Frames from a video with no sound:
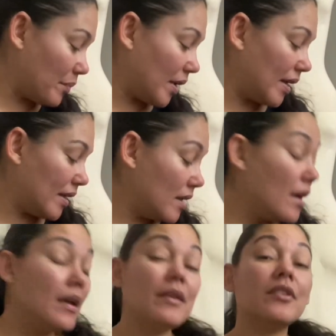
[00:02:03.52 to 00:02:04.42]
button
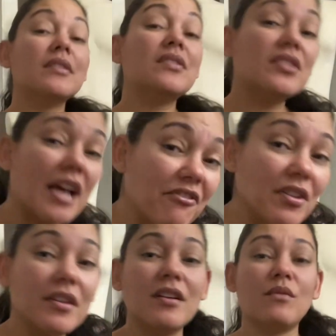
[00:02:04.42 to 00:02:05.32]
and you're
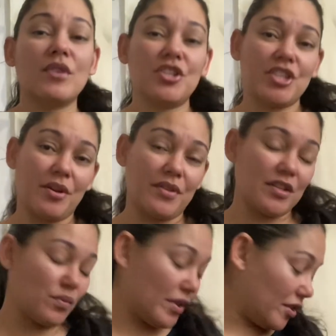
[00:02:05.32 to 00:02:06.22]
definitely gonna wanna share
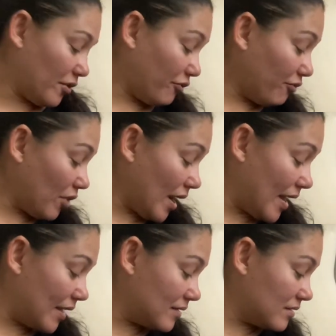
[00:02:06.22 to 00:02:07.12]
this with your
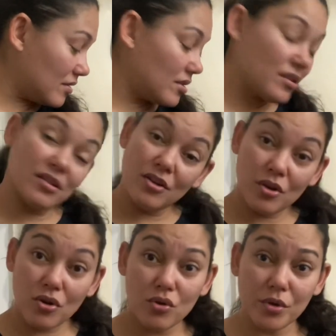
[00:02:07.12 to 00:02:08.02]
friends
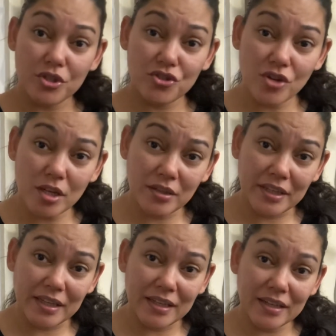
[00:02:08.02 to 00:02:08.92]
who are
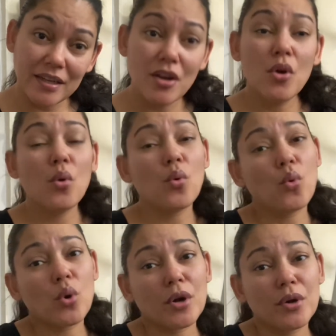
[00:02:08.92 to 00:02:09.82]
struggling
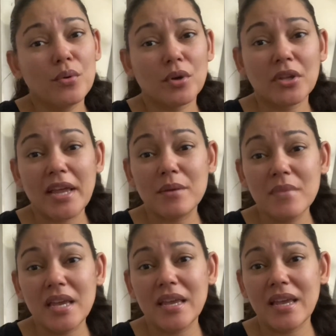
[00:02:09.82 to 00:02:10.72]
or who are like
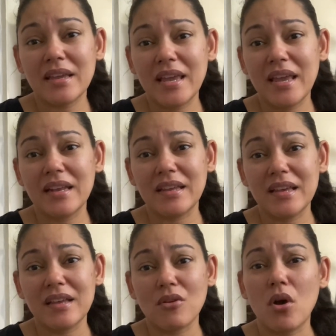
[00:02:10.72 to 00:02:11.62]
me and can't
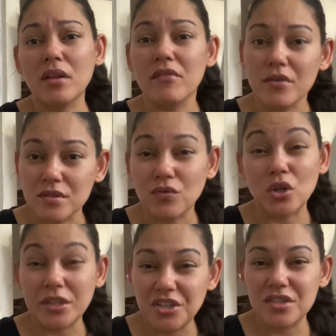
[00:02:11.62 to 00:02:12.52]
get all of those
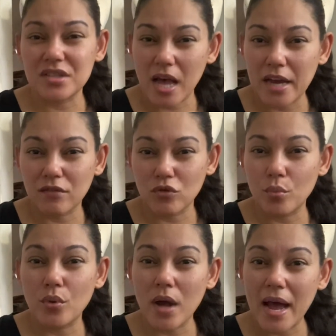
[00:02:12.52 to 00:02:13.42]
really
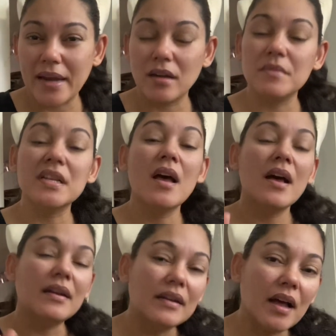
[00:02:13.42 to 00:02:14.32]
desirable items.
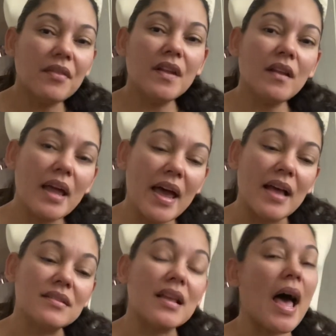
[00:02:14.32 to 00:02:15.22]

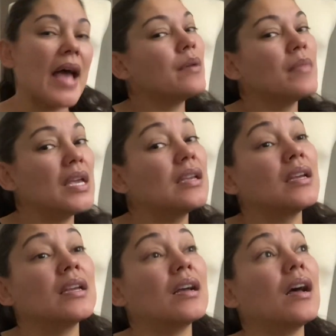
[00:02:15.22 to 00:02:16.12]
Nonetheless, I am
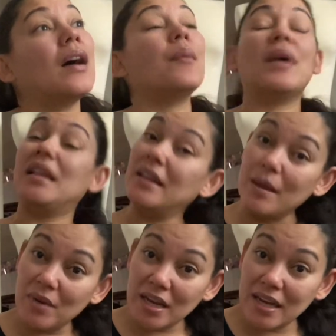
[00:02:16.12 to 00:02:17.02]
making um,
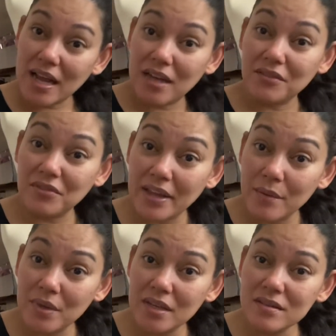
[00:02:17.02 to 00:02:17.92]
lemonade out of
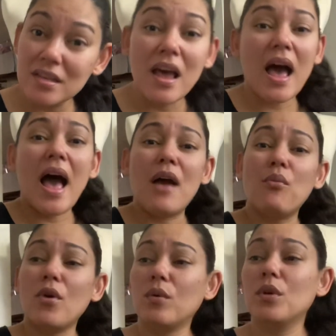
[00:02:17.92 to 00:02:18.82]
lemons. I
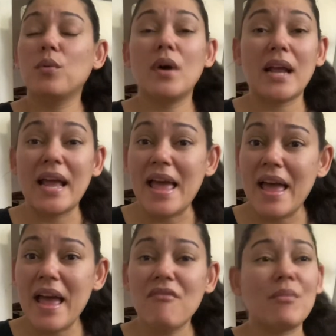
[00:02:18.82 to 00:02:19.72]
work with what I
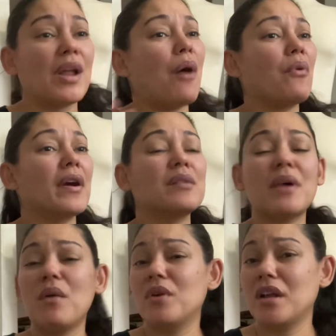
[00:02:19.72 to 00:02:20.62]
have. I'm not worried
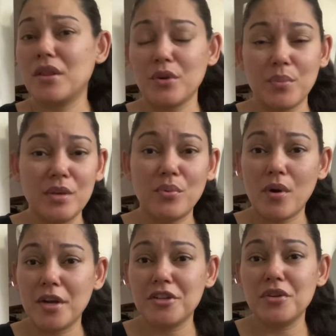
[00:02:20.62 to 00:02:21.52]
about what other people
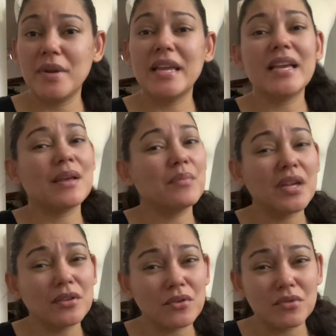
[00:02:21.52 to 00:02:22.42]
are doing. It can
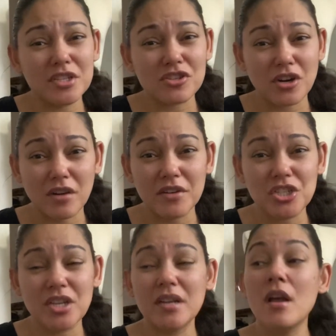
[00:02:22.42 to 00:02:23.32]
be a little
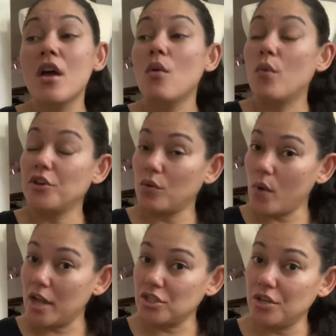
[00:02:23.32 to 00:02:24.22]
discouraging when you're
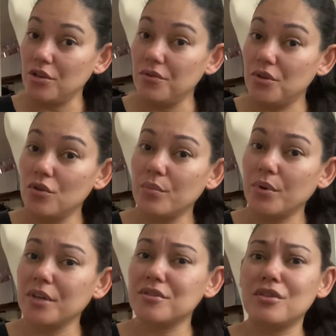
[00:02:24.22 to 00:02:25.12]
watching
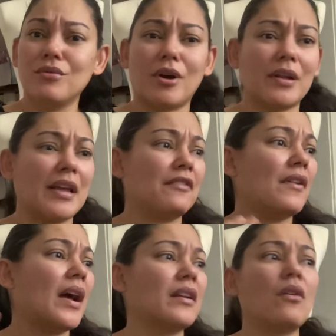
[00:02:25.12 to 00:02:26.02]
YouTubers who are like
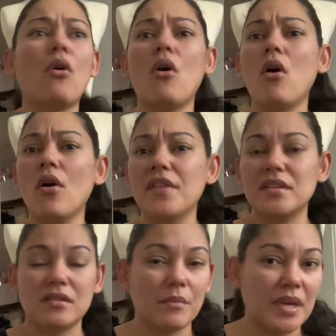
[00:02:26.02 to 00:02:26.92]
finding all
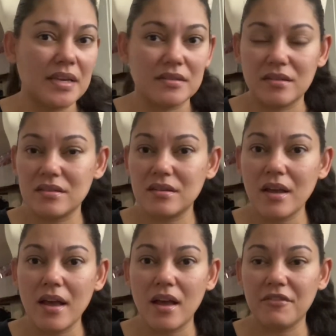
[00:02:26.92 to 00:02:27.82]
this amazing
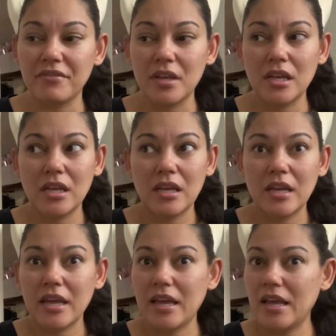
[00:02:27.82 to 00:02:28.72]
stuff
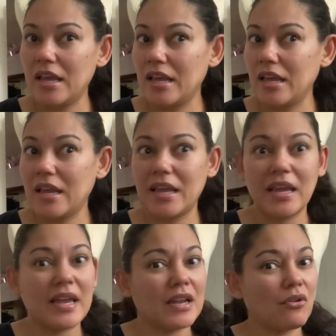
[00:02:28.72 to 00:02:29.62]

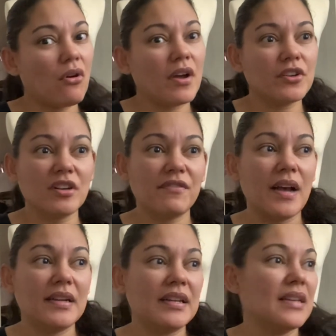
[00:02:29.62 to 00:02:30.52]
and all you're
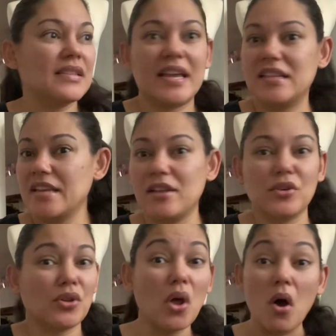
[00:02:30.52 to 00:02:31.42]
finding is Ann
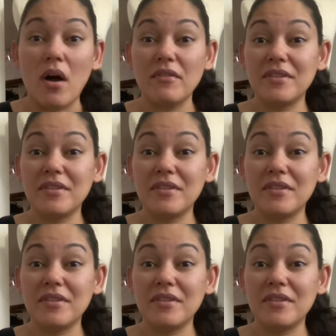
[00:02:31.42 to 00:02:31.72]
Taylor Loft.